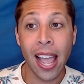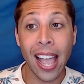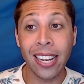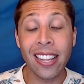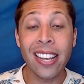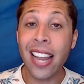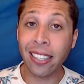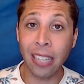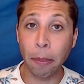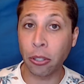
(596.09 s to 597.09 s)
And in the
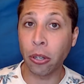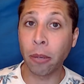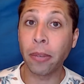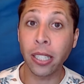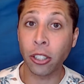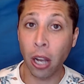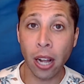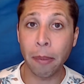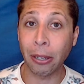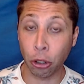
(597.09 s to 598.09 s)
next episode, I'm gonna
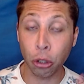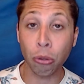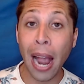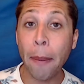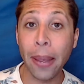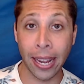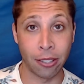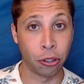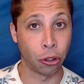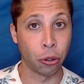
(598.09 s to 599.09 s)
talk about trap
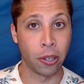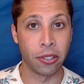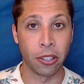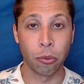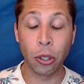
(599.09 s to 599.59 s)
answer choices,